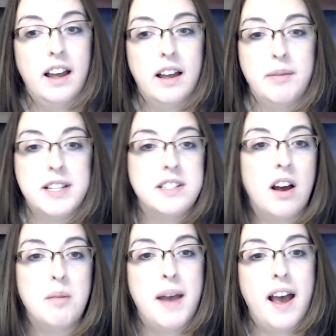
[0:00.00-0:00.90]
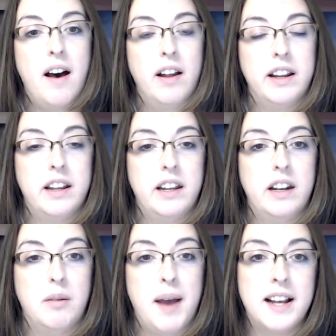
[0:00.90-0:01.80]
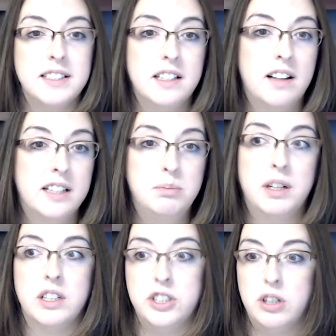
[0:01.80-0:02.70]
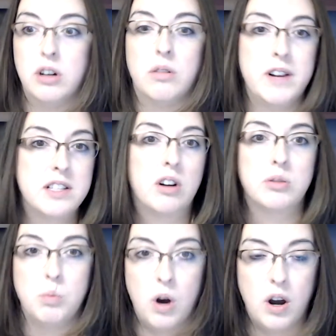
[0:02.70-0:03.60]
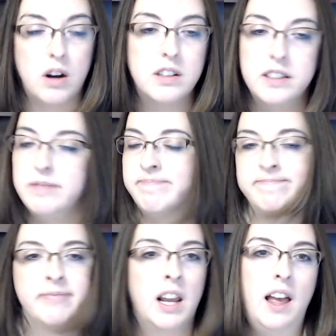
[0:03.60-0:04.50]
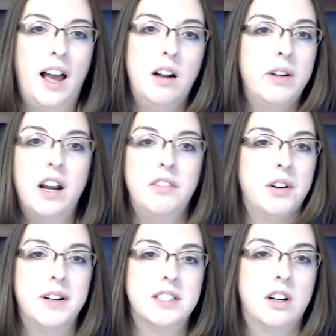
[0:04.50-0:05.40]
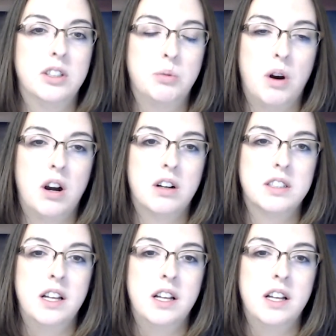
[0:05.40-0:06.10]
It's not about passing the class because your research worked. I don't care if your research worked.